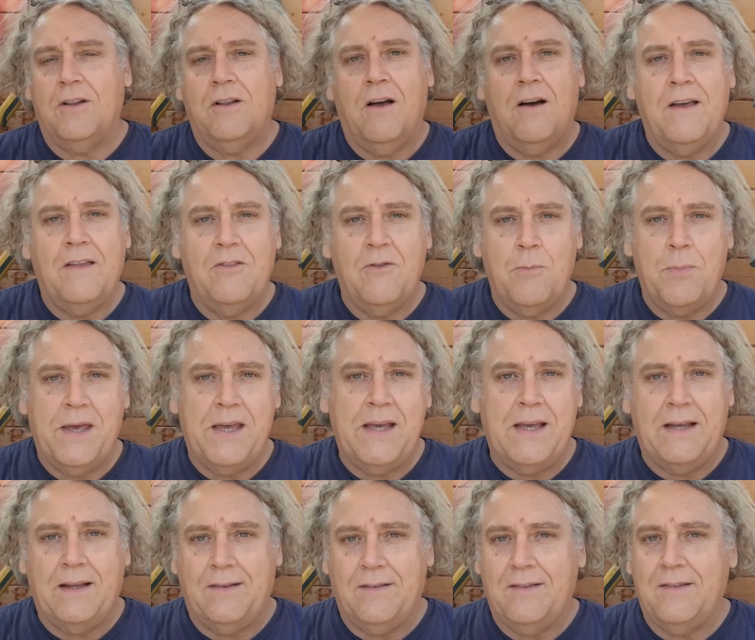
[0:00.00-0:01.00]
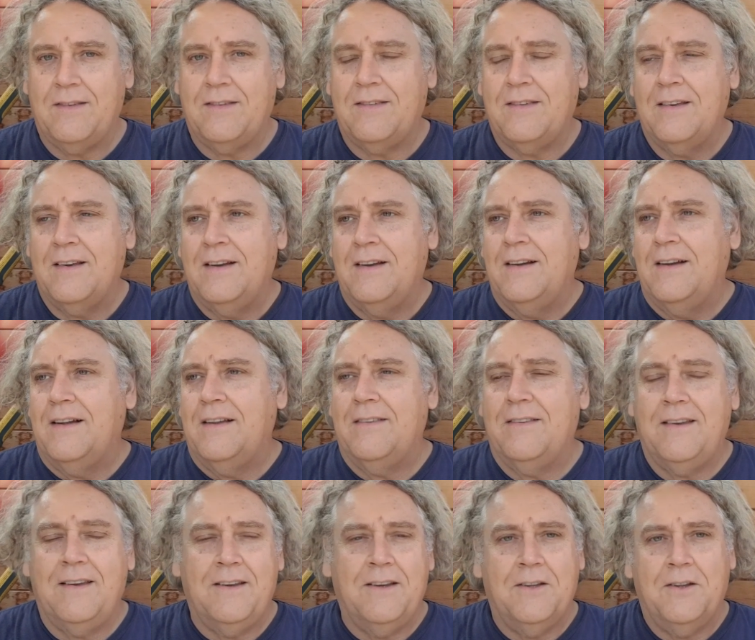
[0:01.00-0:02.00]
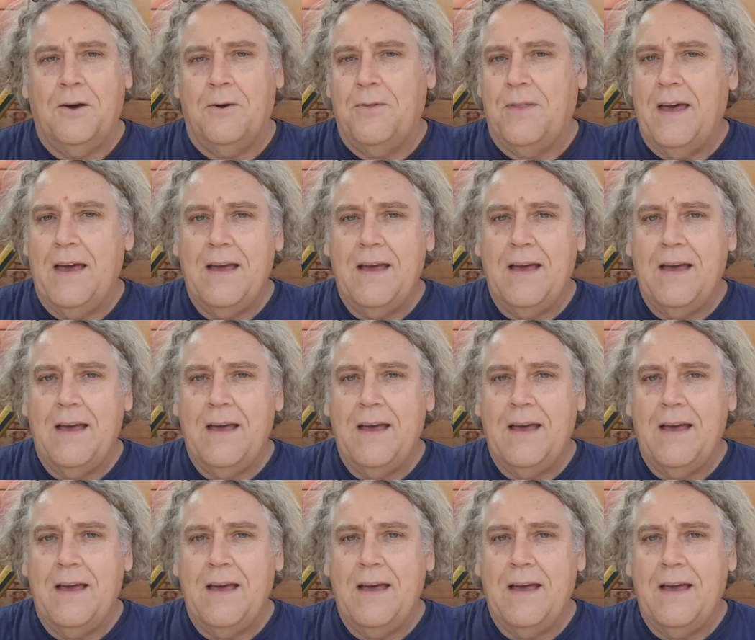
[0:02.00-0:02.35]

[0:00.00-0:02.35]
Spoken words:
like the beans, you know,